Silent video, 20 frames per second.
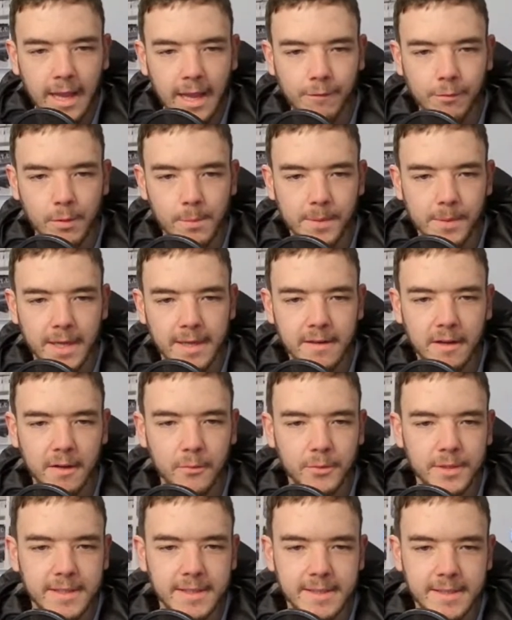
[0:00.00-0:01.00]
If we play
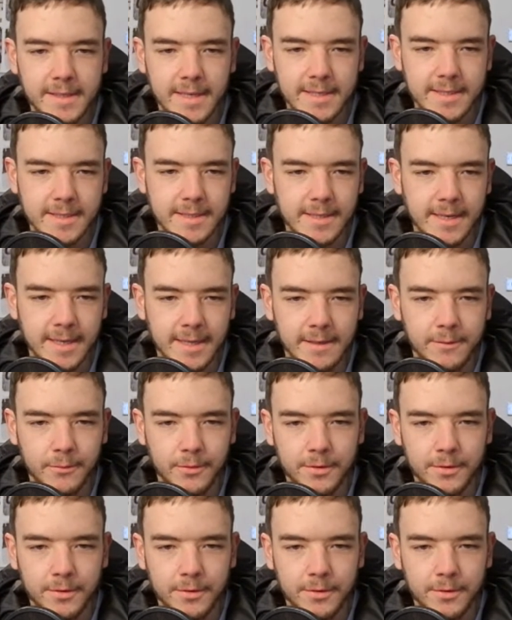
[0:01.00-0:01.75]
like we did yesterday,